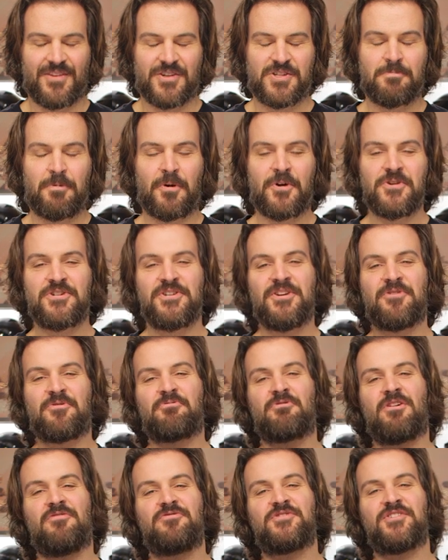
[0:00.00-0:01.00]
Spurgeon here
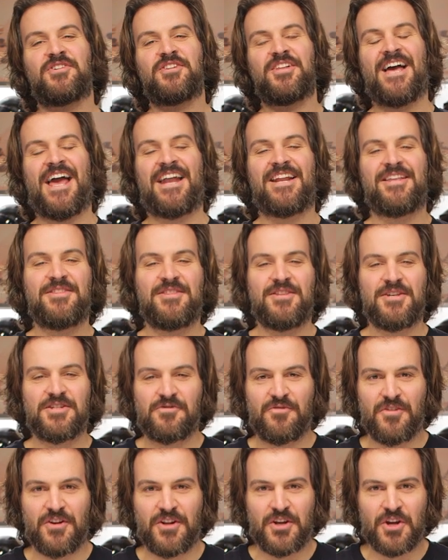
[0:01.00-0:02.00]
with RevZilla, and in
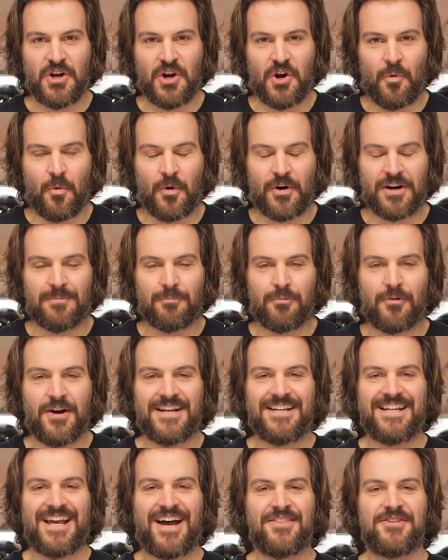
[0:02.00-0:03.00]
this video, we're gonna
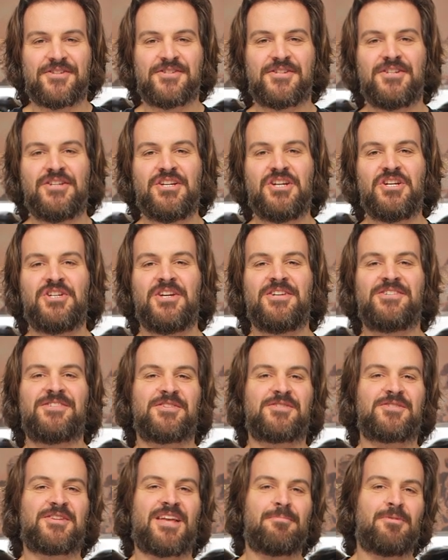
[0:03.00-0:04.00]
break down the Sedici
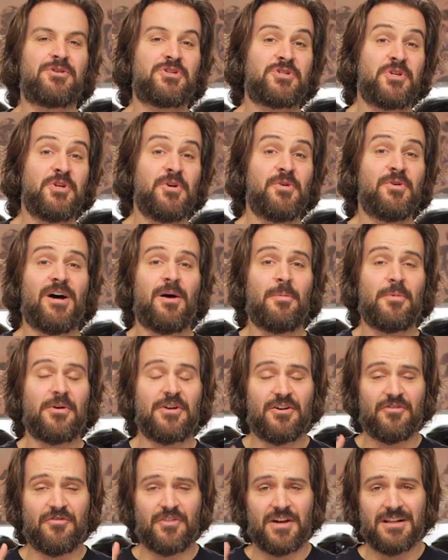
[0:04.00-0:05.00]
Sistema II
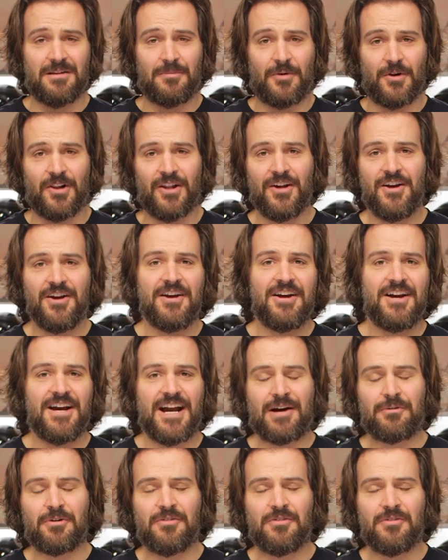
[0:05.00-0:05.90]
helmet available at